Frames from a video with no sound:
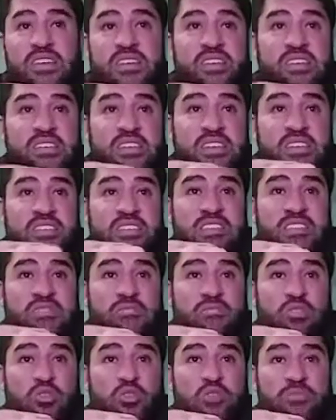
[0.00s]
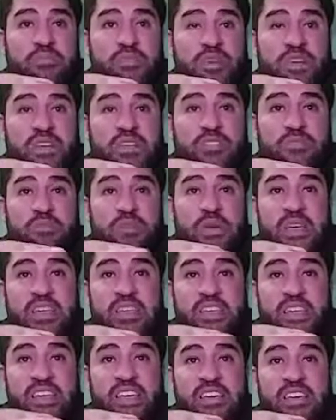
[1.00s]
This is important because
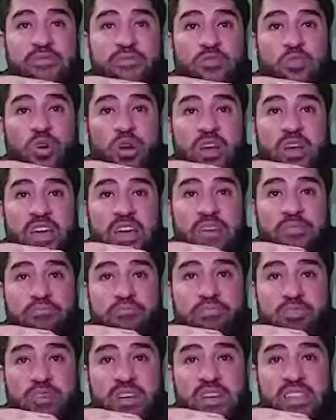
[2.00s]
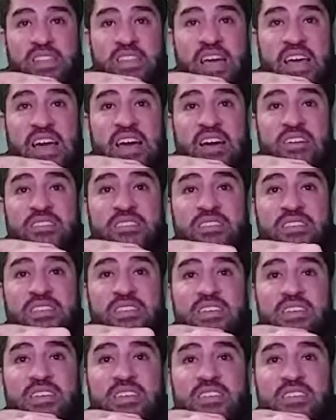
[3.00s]
PDE4 can break down
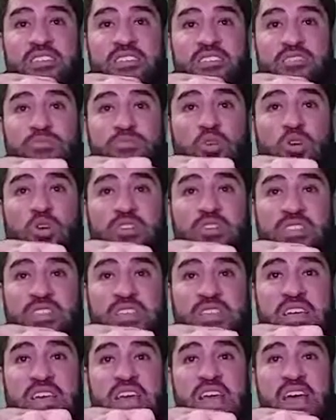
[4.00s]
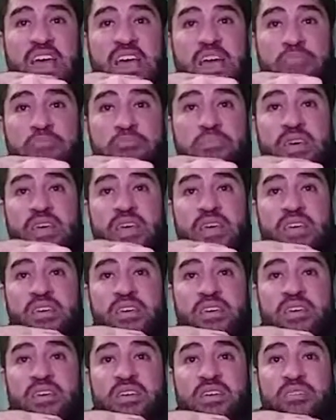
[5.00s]
small cAMP,
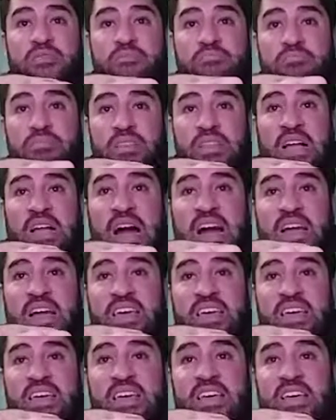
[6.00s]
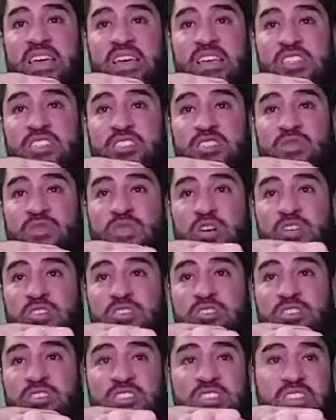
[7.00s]
blocking its
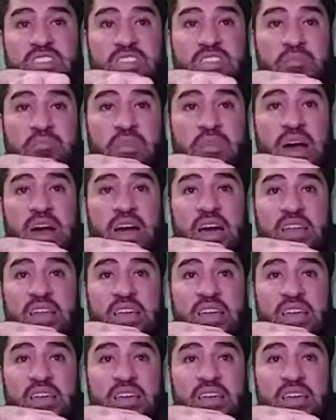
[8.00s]
functions in the body.